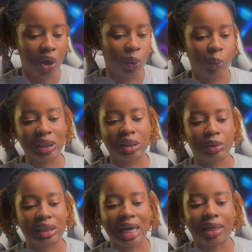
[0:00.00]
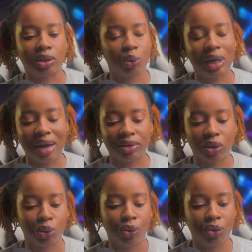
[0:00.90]
which means I don't have to
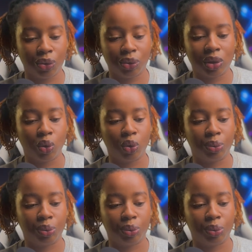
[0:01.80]
go through the whole